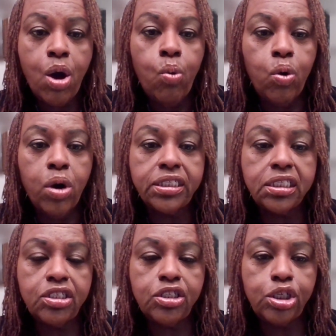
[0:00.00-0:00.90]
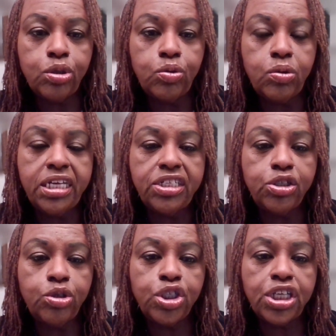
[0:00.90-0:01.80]
wants to do is
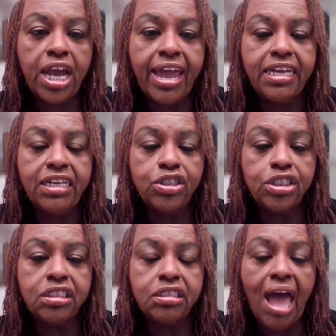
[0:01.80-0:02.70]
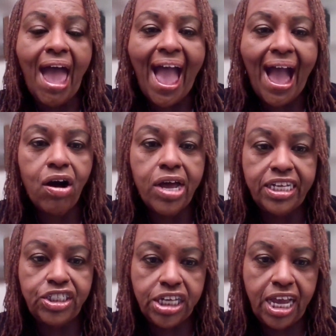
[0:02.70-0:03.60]
to change how
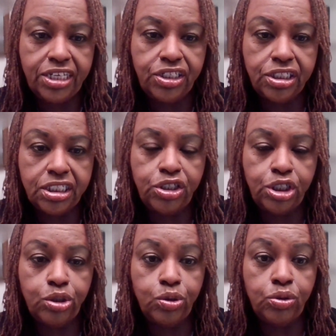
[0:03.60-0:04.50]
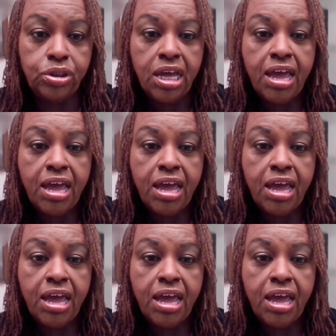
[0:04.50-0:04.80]
education is used